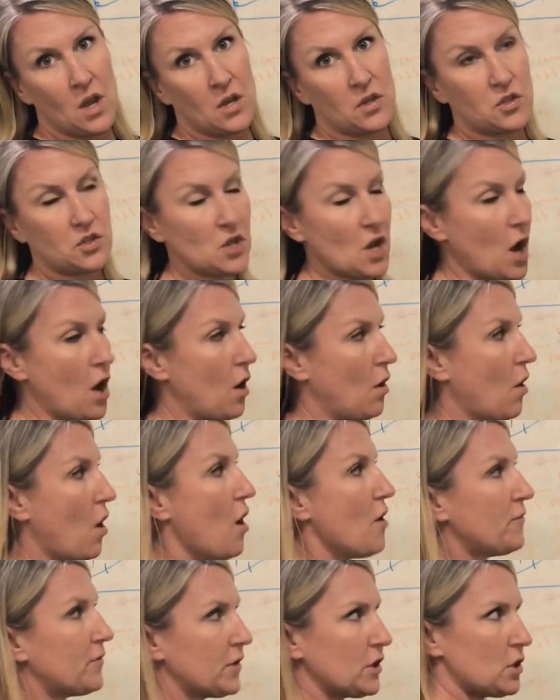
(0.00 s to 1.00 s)
So
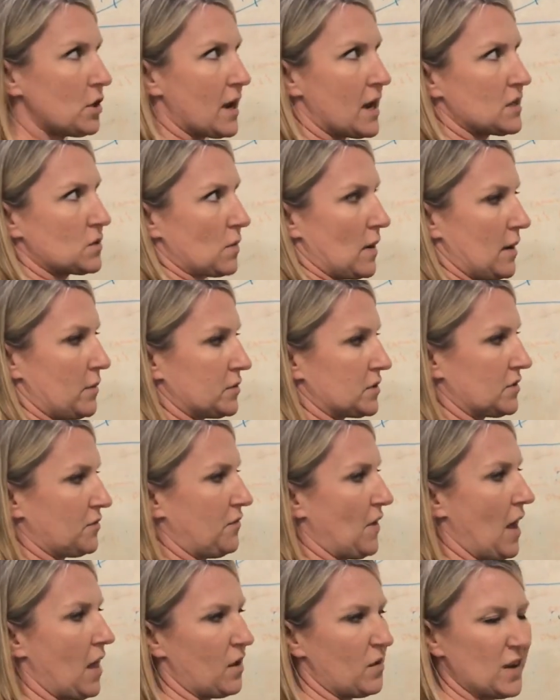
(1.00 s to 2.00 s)
hopefully you guys were able to
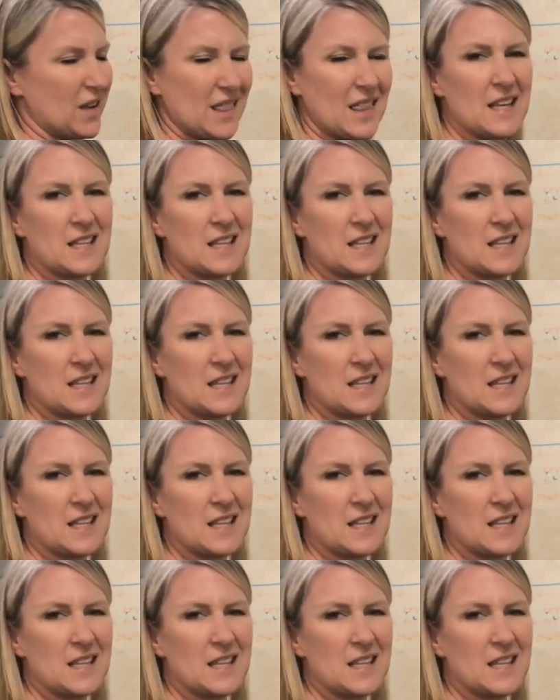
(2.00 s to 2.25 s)
follow at